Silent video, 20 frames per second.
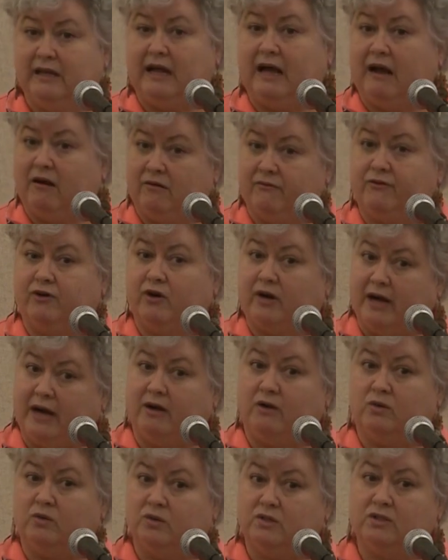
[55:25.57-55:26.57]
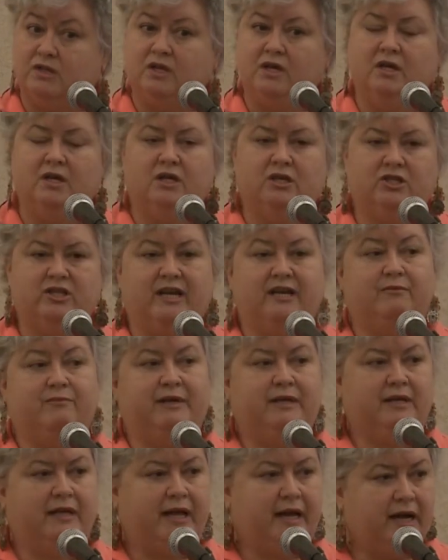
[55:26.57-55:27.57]
out of her house. She had to
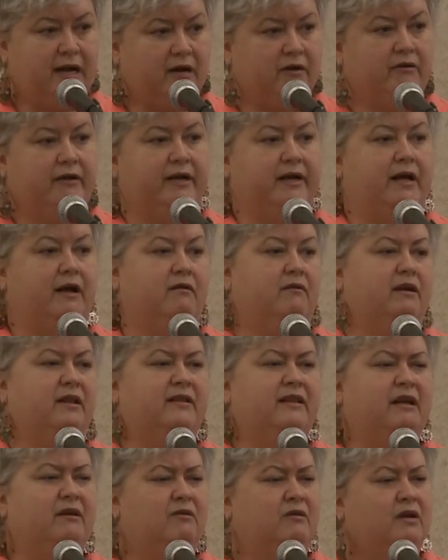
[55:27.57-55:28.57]
be carried out. And